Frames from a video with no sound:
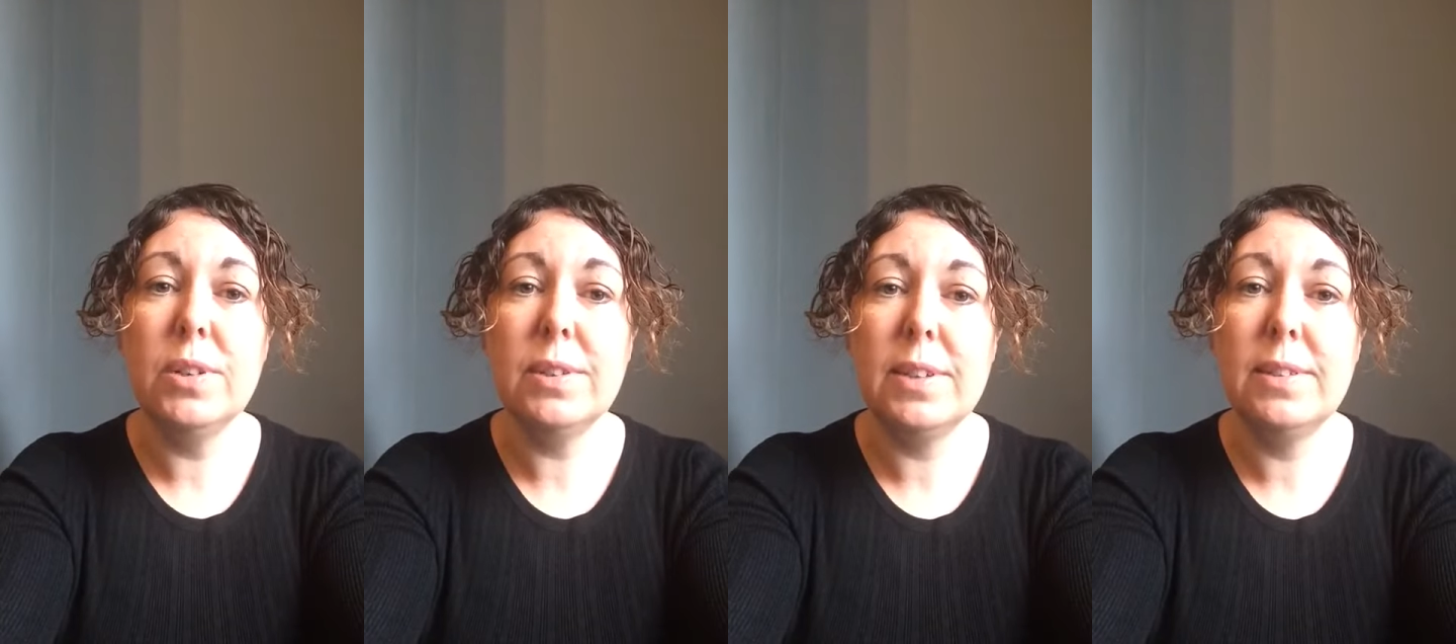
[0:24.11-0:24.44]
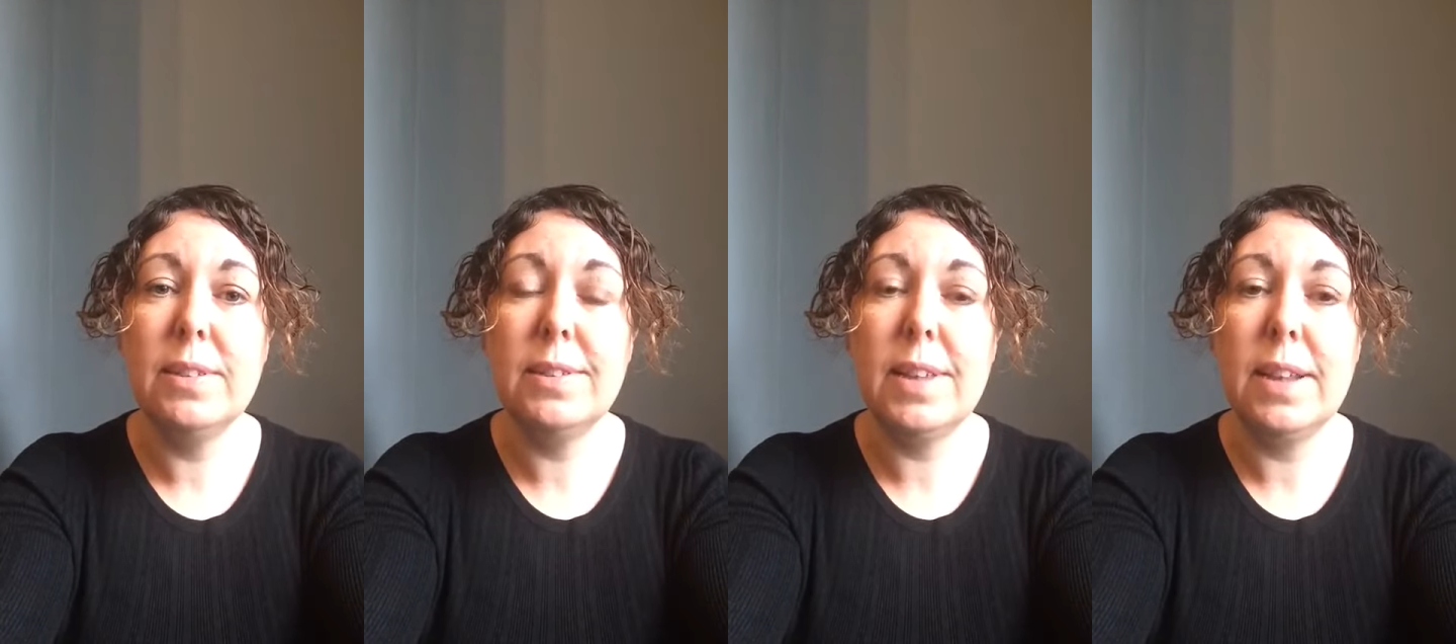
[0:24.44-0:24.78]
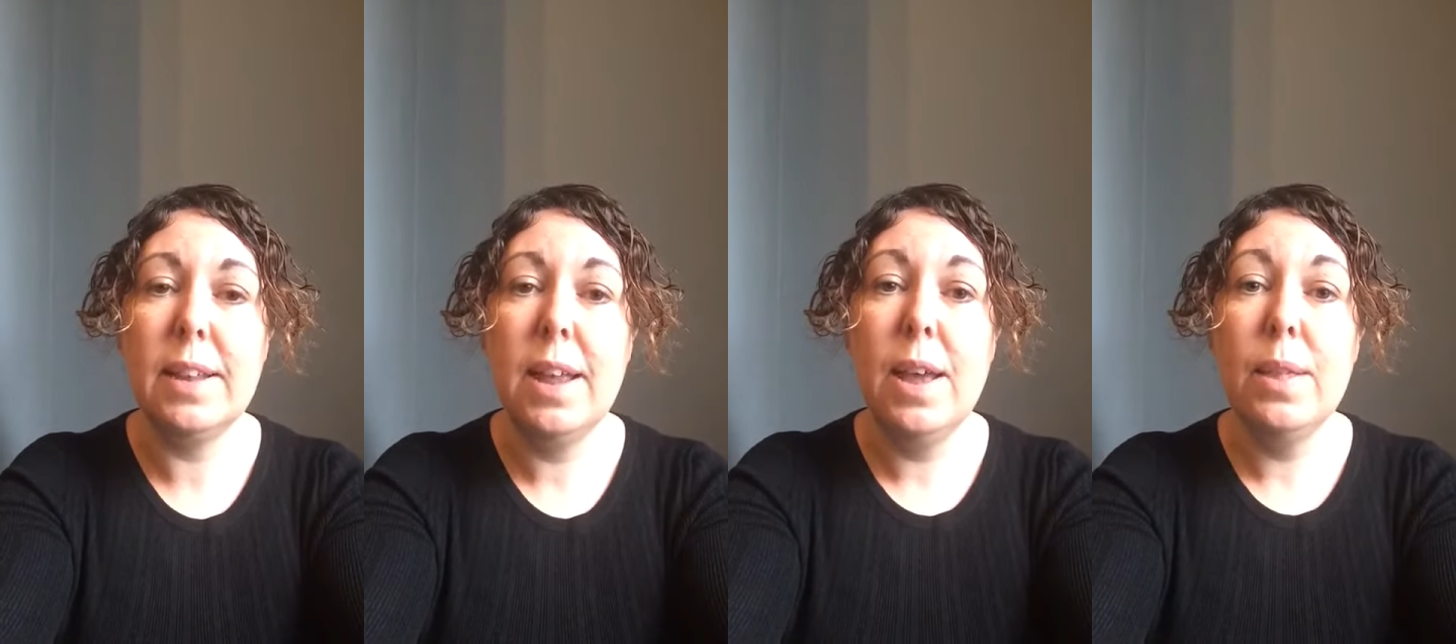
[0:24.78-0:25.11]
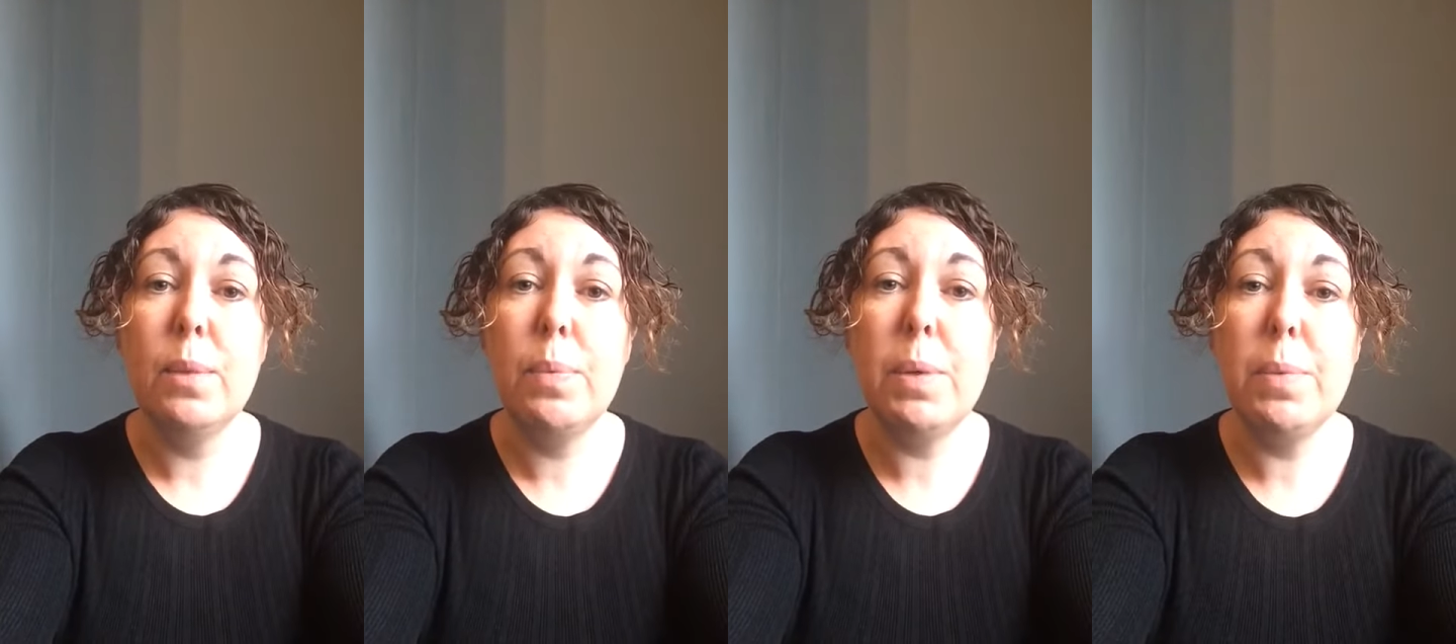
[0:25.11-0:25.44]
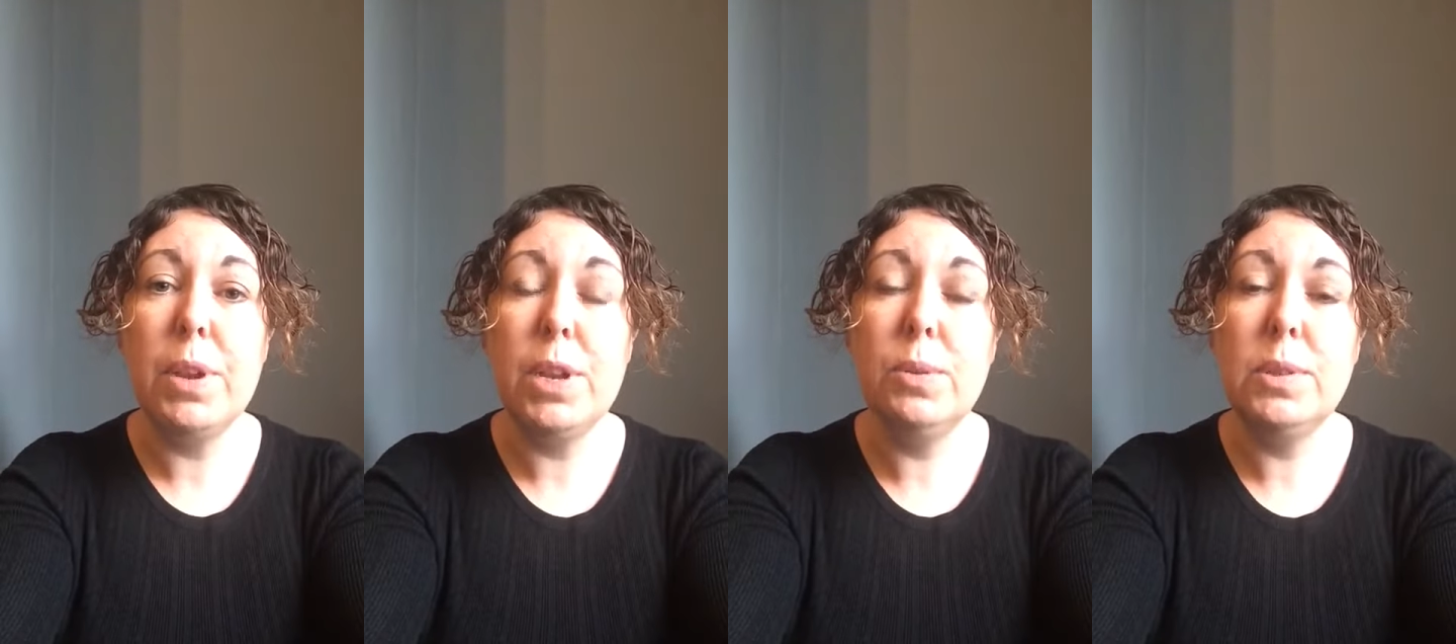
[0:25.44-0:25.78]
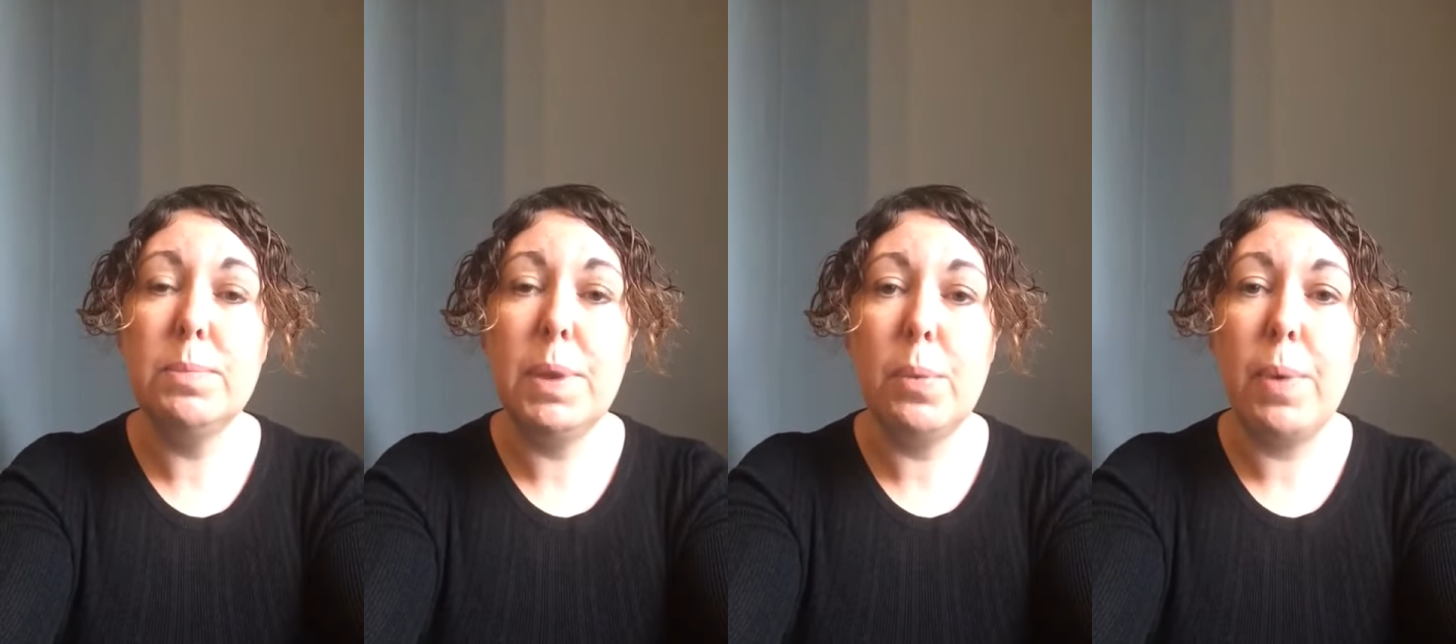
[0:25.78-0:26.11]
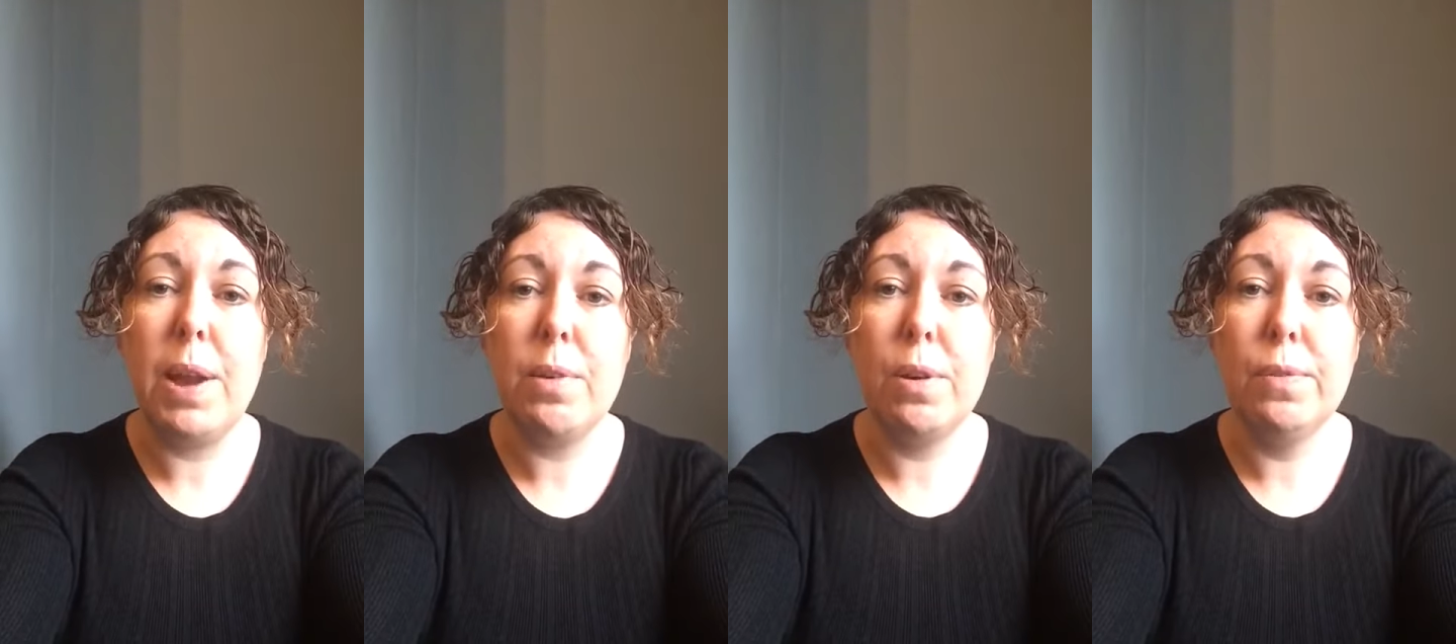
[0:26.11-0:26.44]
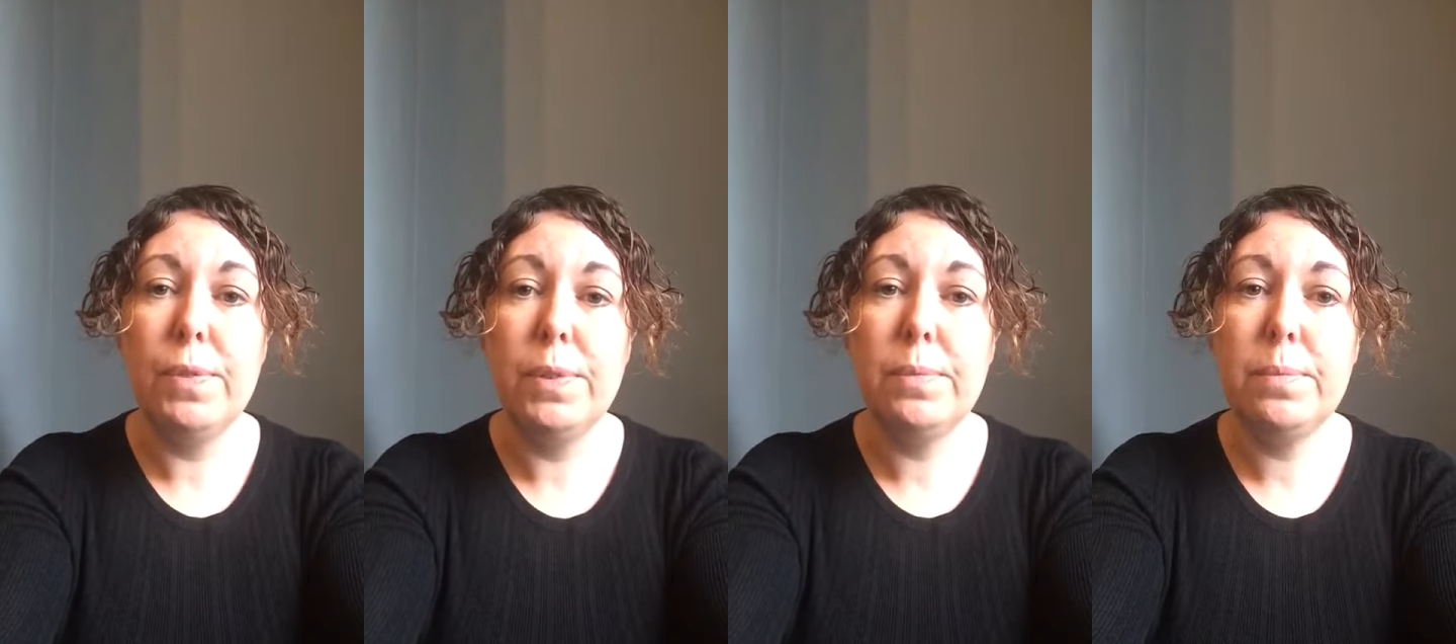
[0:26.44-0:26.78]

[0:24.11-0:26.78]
distancing that we want you to be aware of.